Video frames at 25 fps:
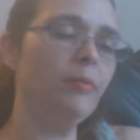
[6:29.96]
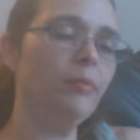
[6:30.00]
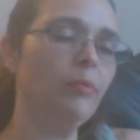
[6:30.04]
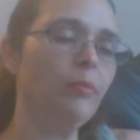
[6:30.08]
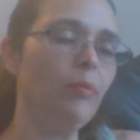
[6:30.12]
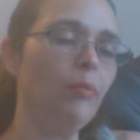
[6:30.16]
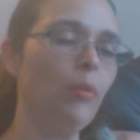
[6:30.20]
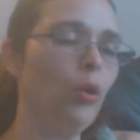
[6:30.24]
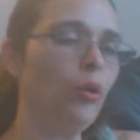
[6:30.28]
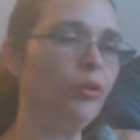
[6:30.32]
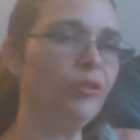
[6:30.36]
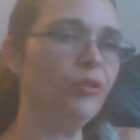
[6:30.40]

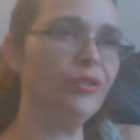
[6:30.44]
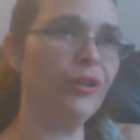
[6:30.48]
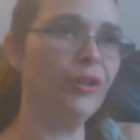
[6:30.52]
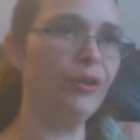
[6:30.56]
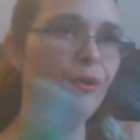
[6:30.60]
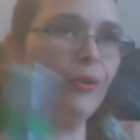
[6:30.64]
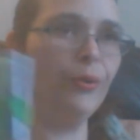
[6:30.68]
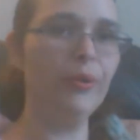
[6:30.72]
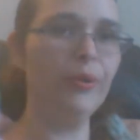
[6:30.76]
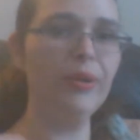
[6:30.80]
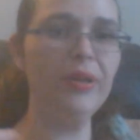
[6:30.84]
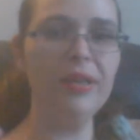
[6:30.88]

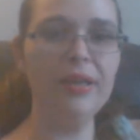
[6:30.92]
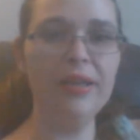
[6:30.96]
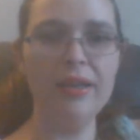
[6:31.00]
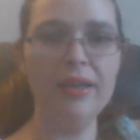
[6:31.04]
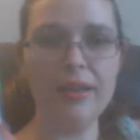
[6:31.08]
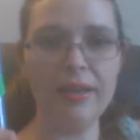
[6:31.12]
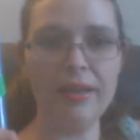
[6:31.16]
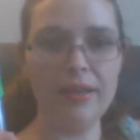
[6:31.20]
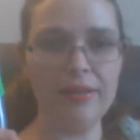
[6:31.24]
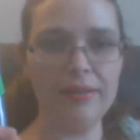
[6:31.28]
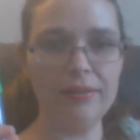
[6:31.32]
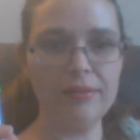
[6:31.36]
Molotow,
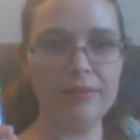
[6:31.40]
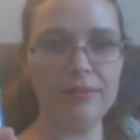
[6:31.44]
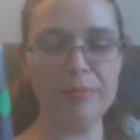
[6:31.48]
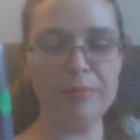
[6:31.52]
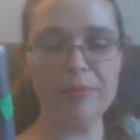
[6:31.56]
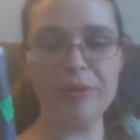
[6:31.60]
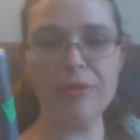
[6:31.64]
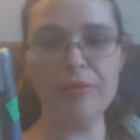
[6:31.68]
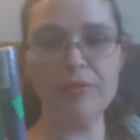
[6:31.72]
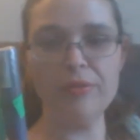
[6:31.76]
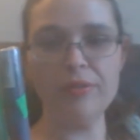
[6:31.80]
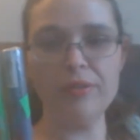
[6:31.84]
and some
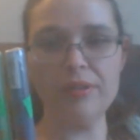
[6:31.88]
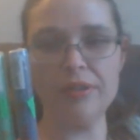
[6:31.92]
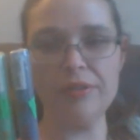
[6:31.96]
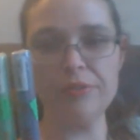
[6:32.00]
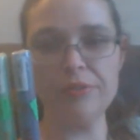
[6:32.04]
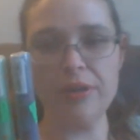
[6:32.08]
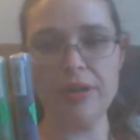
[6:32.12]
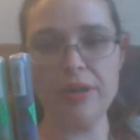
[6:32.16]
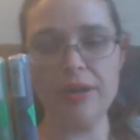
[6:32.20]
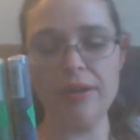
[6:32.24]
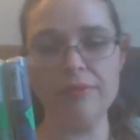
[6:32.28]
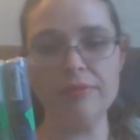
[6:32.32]
of those that I do
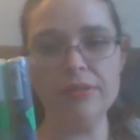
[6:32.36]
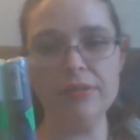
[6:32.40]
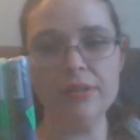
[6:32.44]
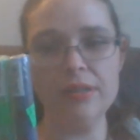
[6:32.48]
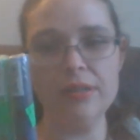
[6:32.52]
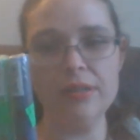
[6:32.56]
have.